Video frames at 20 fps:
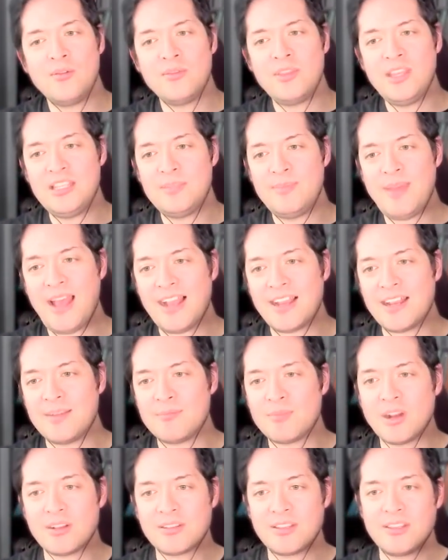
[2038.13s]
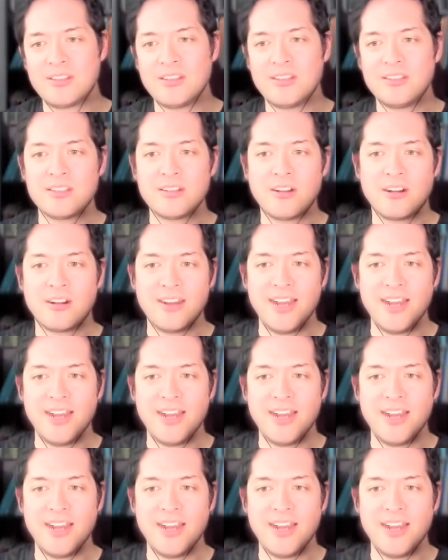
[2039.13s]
these backend processes are